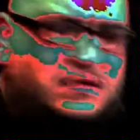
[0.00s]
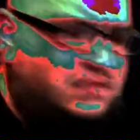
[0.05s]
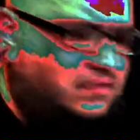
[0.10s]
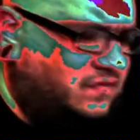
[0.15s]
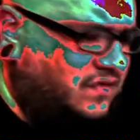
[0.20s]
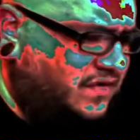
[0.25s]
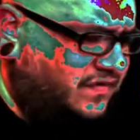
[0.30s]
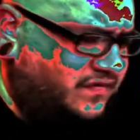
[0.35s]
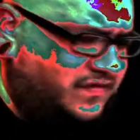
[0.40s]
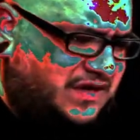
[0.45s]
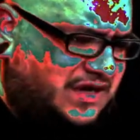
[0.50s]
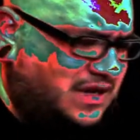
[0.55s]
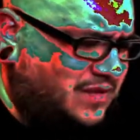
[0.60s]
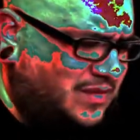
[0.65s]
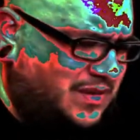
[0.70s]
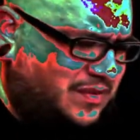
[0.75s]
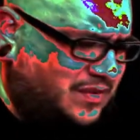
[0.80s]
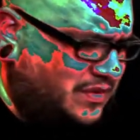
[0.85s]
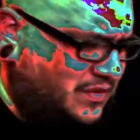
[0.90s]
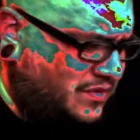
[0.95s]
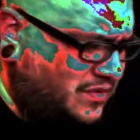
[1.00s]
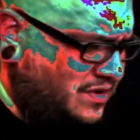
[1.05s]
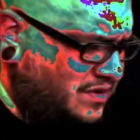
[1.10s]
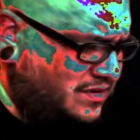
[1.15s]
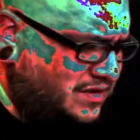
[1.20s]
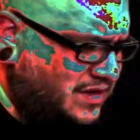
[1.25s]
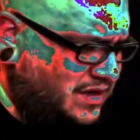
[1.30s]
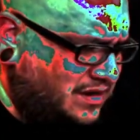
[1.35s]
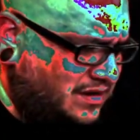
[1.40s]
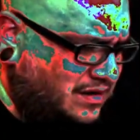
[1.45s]
Roughly, I may be
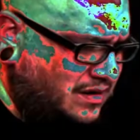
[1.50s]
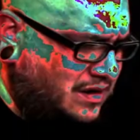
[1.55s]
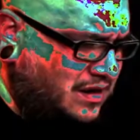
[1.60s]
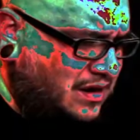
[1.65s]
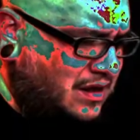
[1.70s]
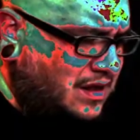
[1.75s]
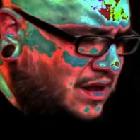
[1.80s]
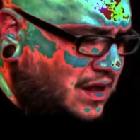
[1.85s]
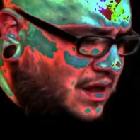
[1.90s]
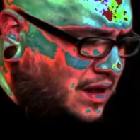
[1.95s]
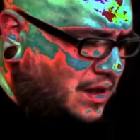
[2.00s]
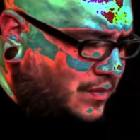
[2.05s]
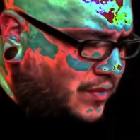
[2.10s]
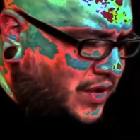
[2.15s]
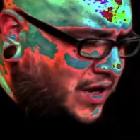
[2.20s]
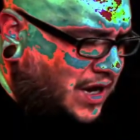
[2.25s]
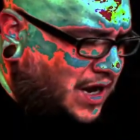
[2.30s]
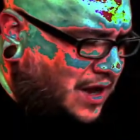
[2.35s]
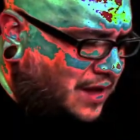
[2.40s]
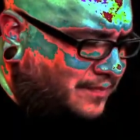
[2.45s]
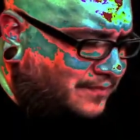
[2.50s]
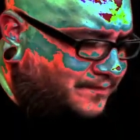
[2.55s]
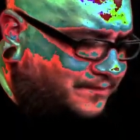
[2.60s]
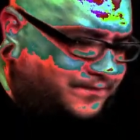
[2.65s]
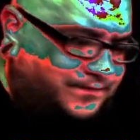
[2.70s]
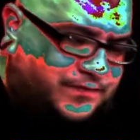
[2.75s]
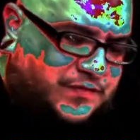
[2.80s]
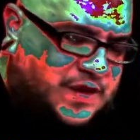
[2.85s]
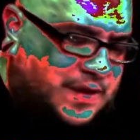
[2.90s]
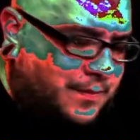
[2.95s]
wrong there. But,
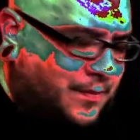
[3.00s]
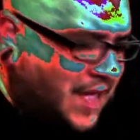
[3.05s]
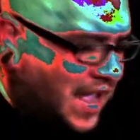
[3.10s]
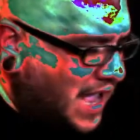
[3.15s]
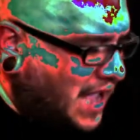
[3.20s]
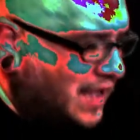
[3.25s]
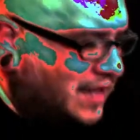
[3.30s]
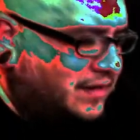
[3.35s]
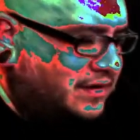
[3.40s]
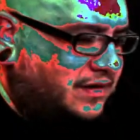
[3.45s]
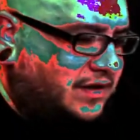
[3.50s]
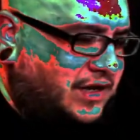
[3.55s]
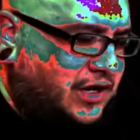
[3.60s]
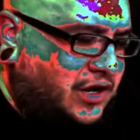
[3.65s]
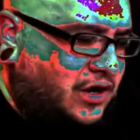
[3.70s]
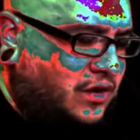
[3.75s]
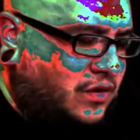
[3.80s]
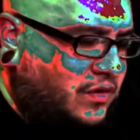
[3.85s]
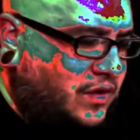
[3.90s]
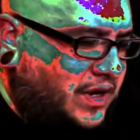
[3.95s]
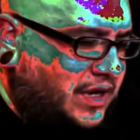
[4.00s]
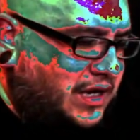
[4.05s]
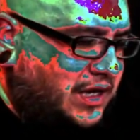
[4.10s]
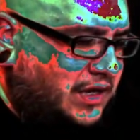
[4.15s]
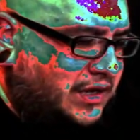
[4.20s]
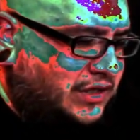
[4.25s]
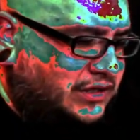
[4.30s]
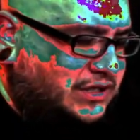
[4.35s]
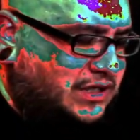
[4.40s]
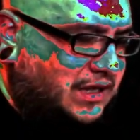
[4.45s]
man, you know,
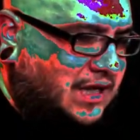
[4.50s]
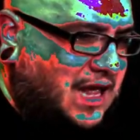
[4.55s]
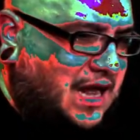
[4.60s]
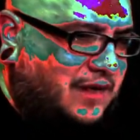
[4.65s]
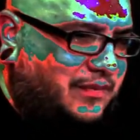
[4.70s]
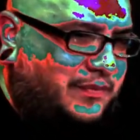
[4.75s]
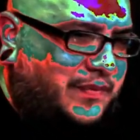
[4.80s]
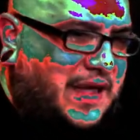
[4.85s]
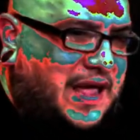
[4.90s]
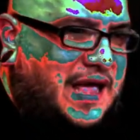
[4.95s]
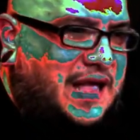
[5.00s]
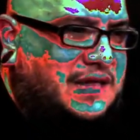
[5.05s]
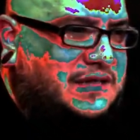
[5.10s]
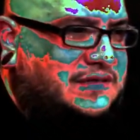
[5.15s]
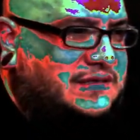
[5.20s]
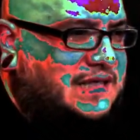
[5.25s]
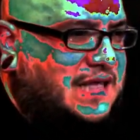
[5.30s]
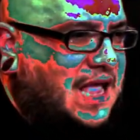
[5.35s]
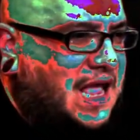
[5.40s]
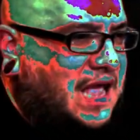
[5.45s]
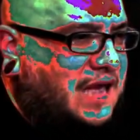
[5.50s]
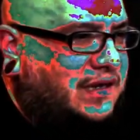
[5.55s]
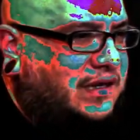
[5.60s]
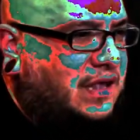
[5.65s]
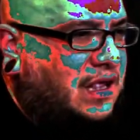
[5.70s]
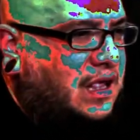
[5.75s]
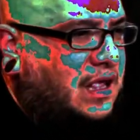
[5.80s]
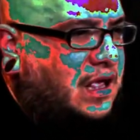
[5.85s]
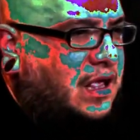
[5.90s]
there's a lot of bands that,